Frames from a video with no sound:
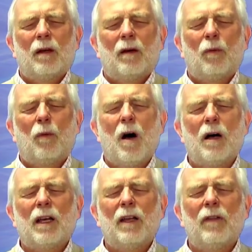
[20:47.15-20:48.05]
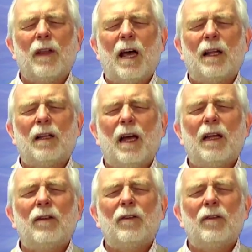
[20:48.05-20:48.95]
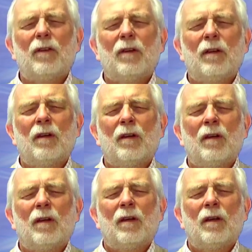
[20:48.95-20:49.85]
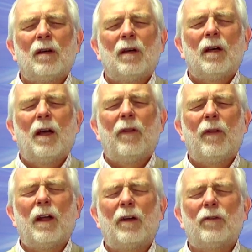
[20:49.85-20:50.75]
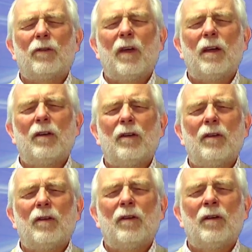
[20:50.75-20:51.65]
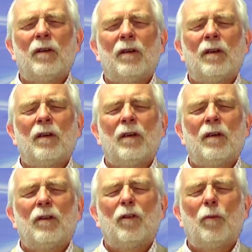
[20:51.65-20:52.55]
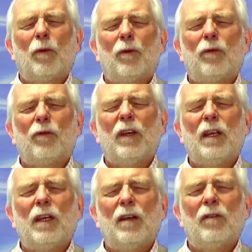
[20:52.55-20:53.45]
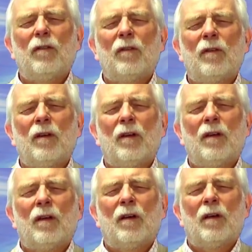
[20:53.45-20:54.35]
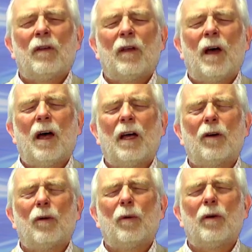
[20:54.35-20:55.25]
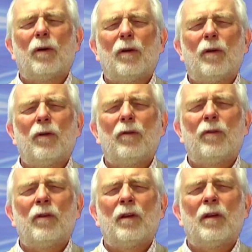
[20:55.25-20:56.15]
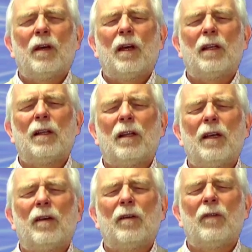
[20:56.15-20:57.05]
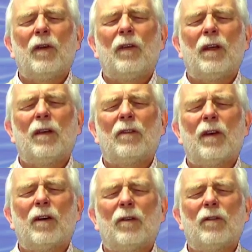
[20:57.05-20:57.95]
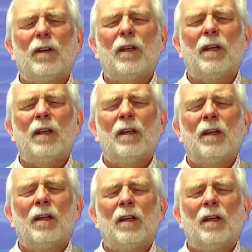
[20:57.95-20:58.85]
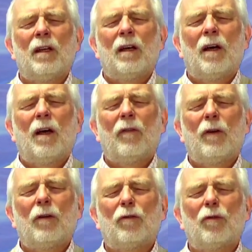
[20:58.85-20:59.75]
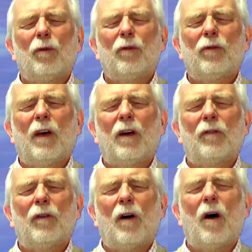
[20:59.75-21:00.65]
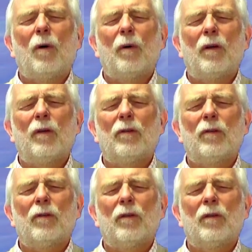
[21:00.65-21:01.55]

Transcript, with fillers: Walk in that light and then ascend to perceive the higher worlds and live in the integrity of your true self always.